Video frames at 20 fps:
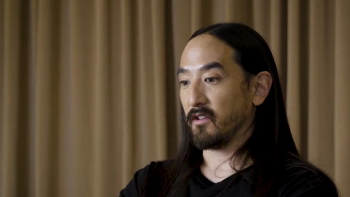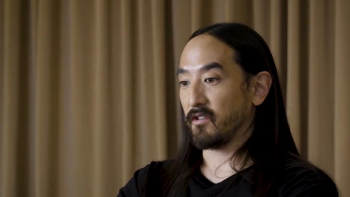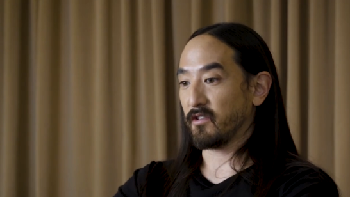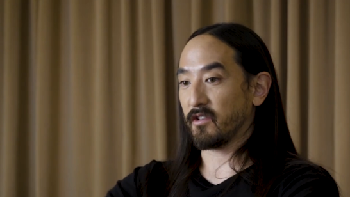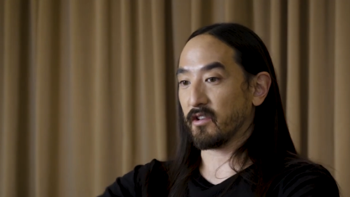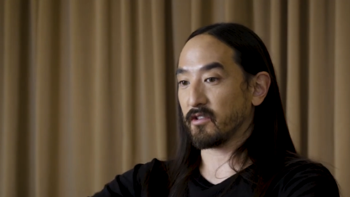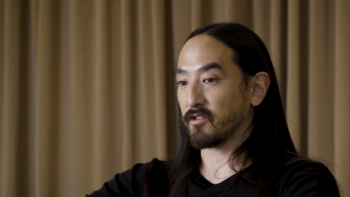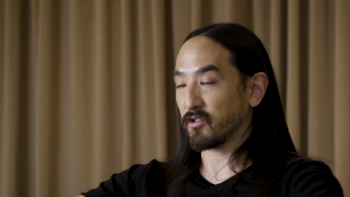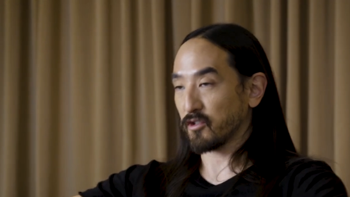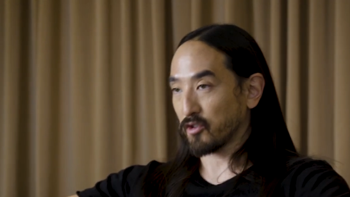
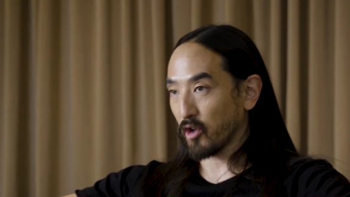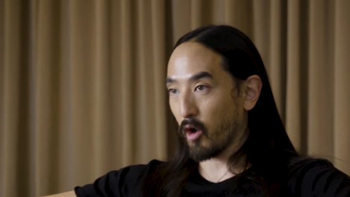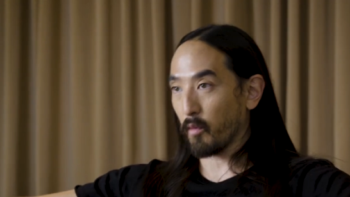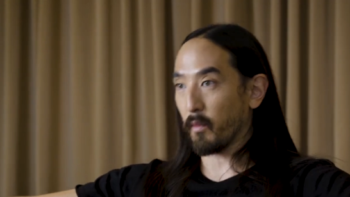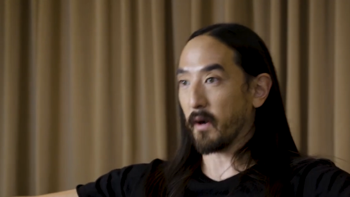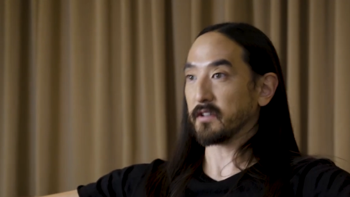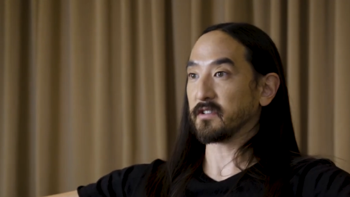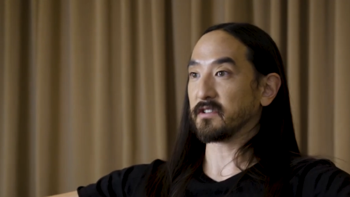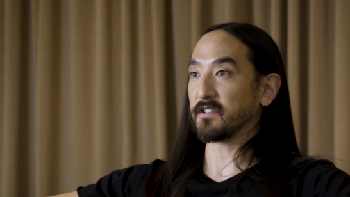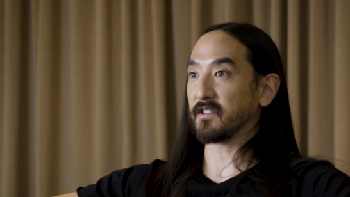There's so
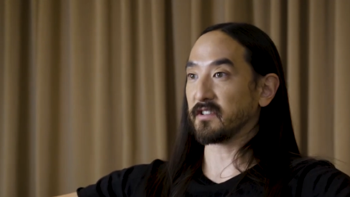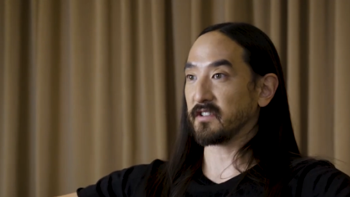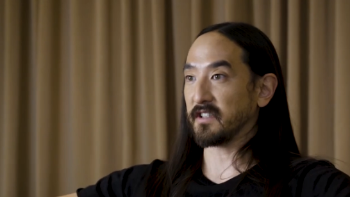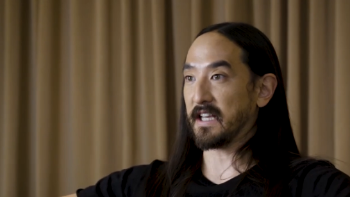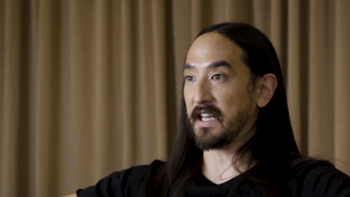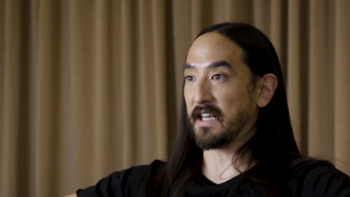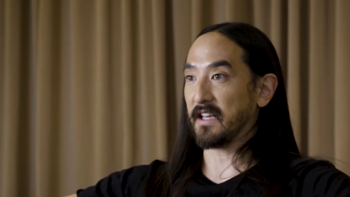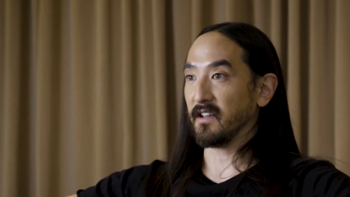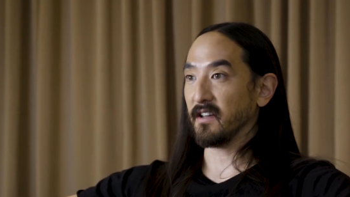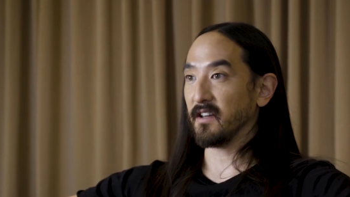much to
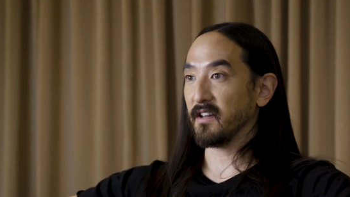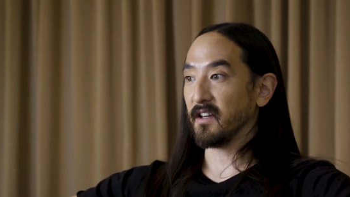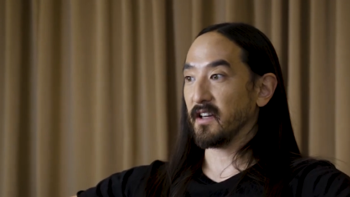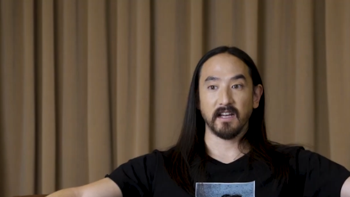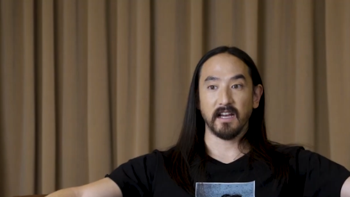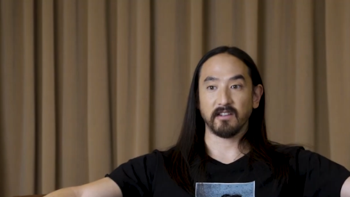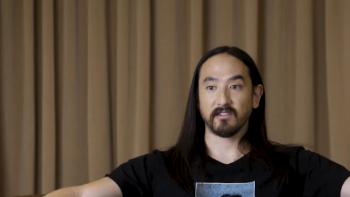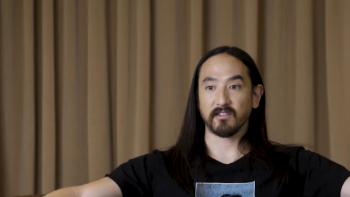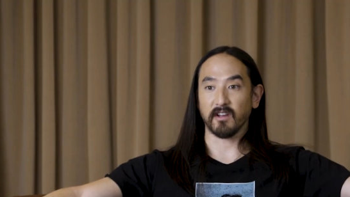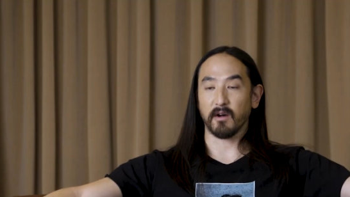see.
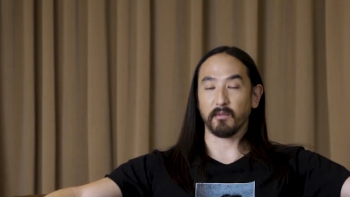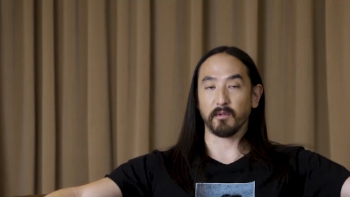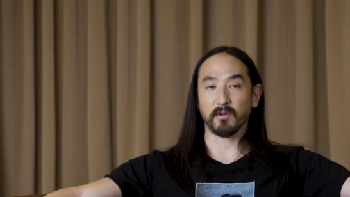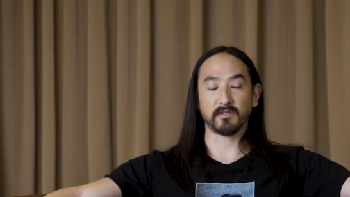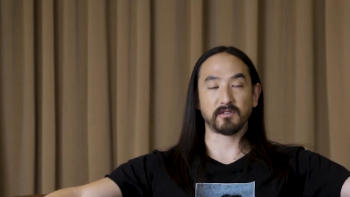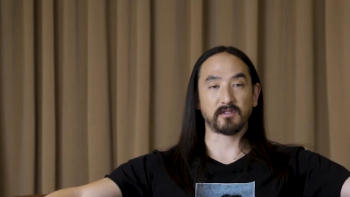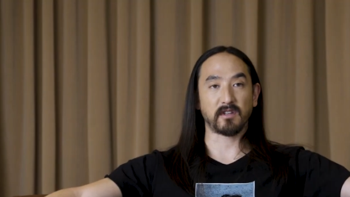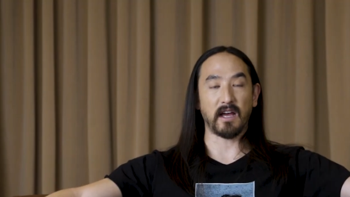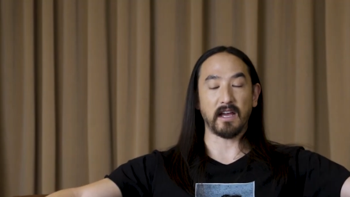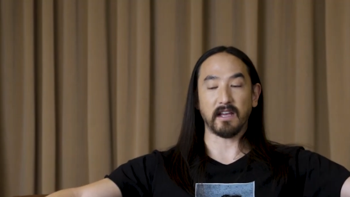It's
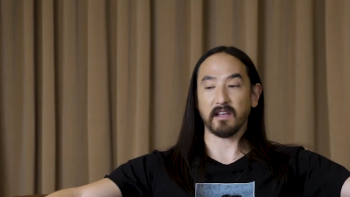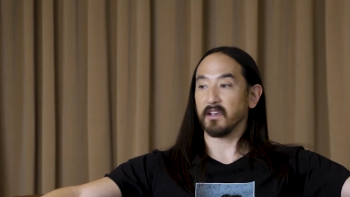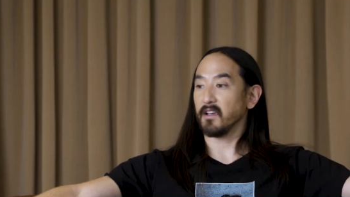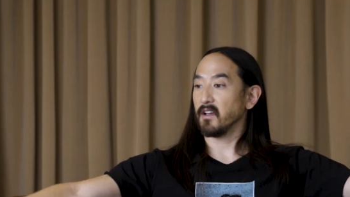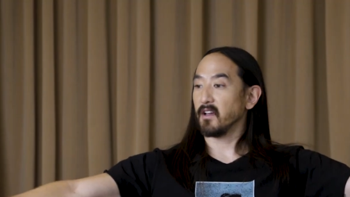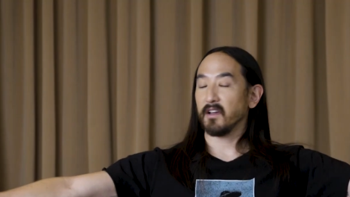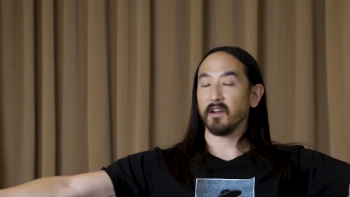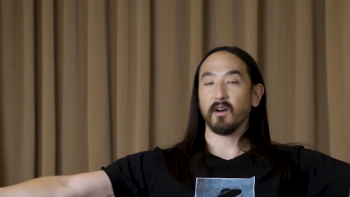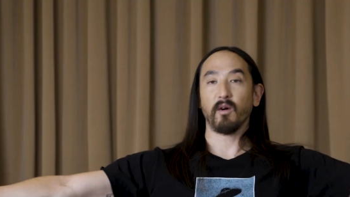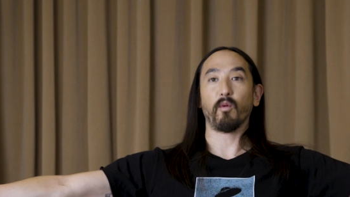almost like,
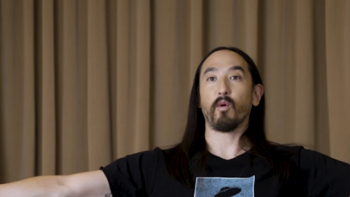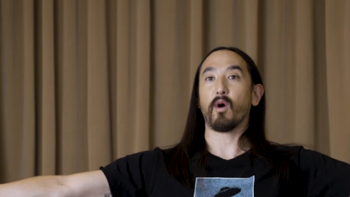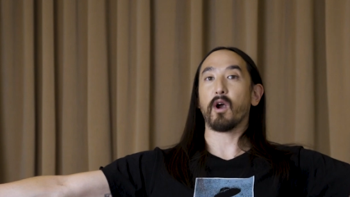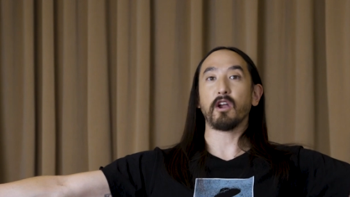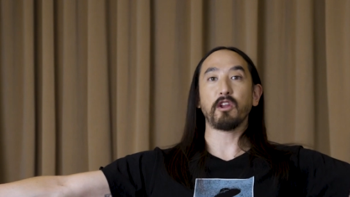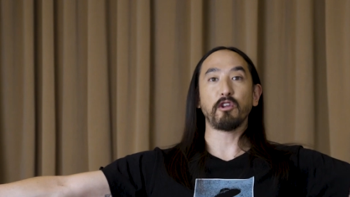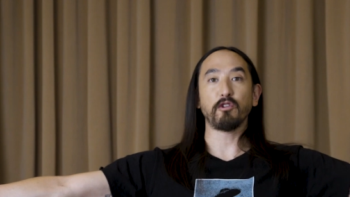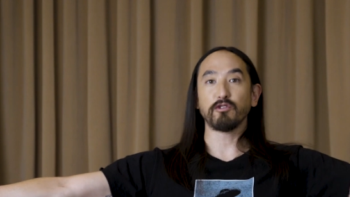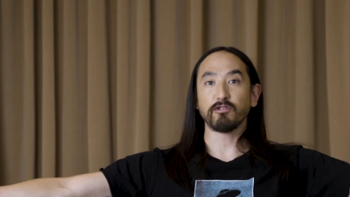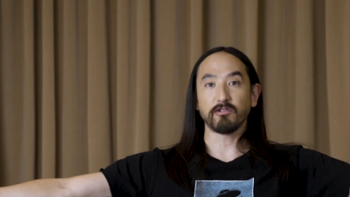where
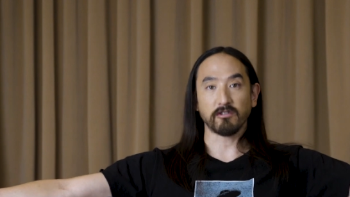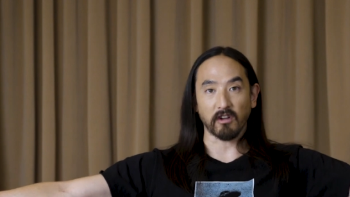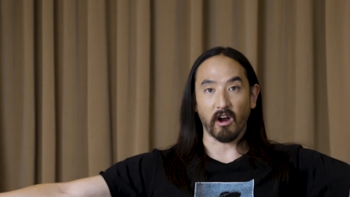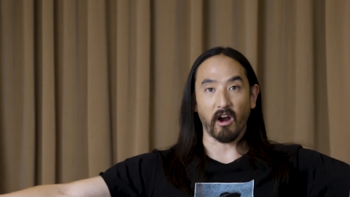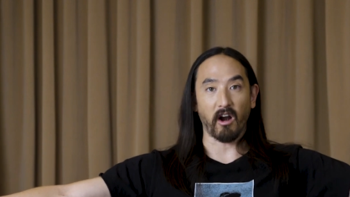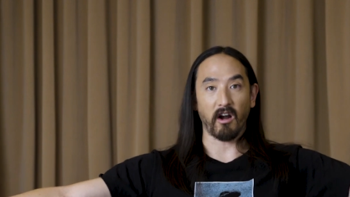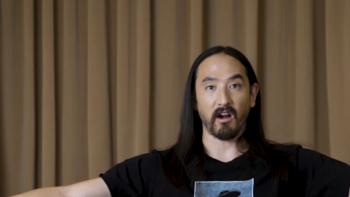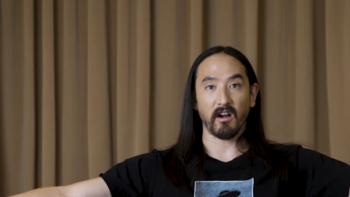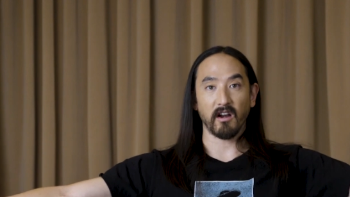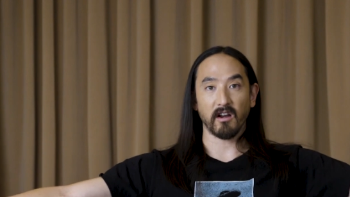do you start?